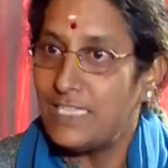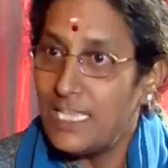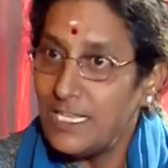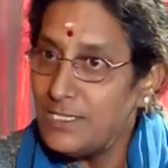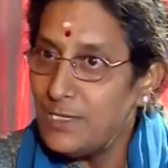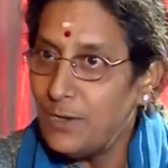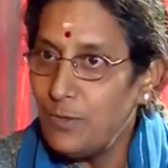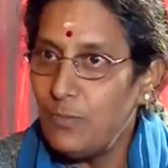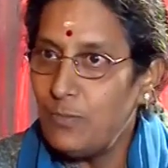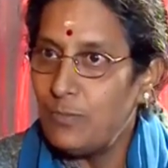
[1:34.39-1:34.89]

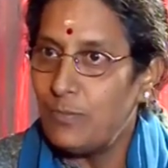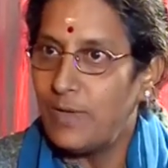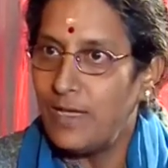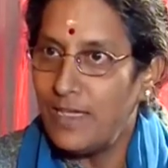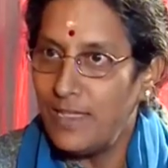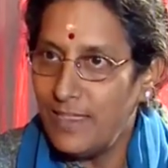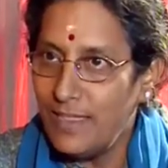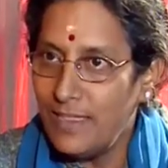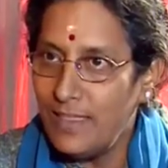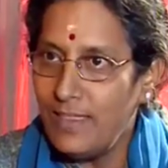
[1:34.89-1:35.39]
That's how
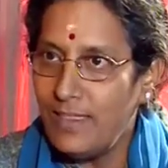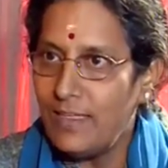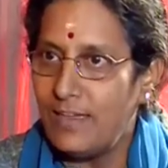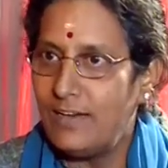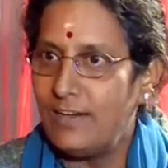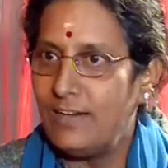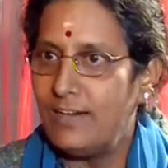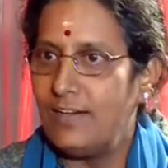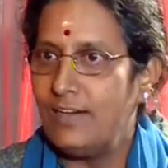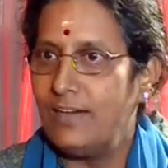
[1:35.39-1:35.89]
my,
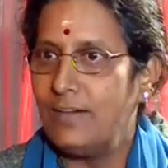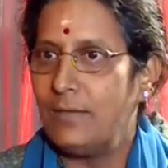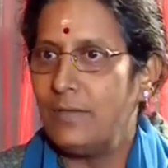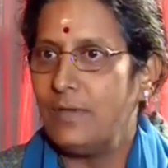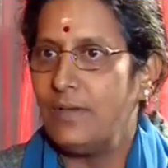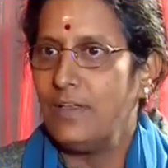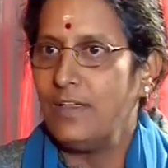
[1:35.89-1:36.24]
uh,